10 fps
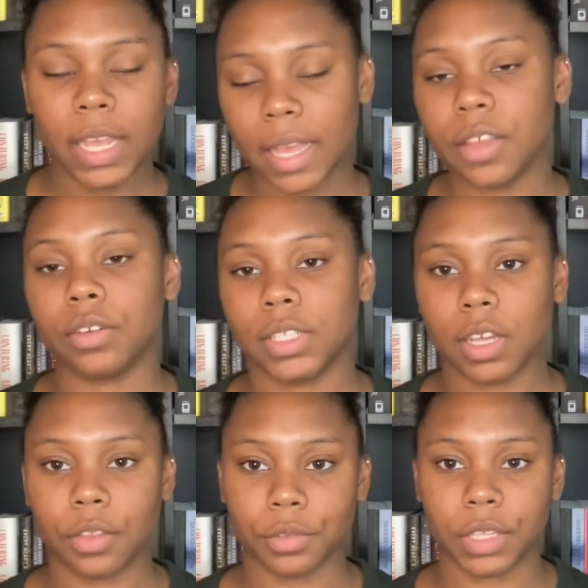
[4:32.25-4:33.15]
and on
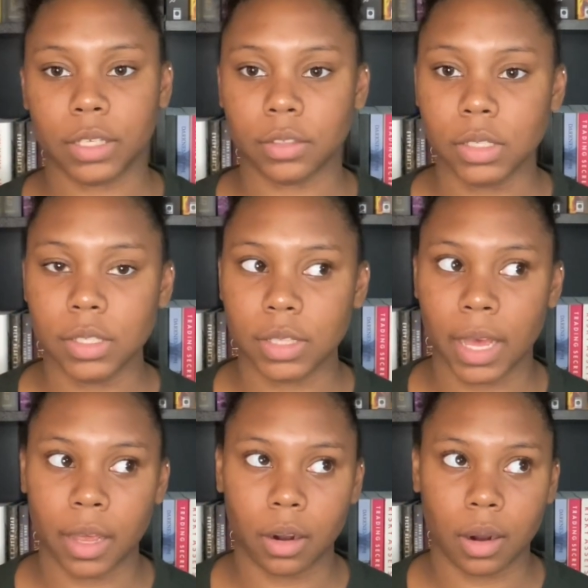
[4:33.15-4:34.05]
to other things
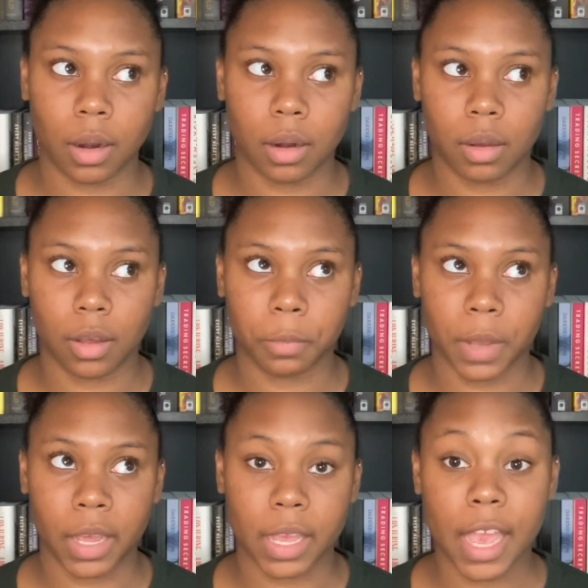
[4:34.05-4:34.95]
that are on
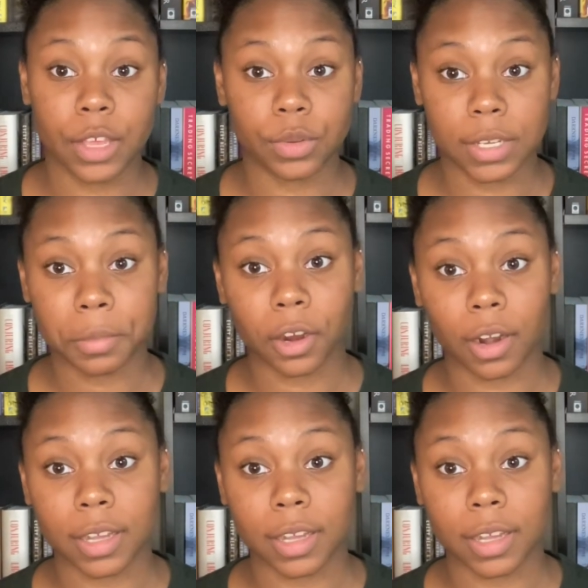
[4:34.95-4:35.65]
my KU TBR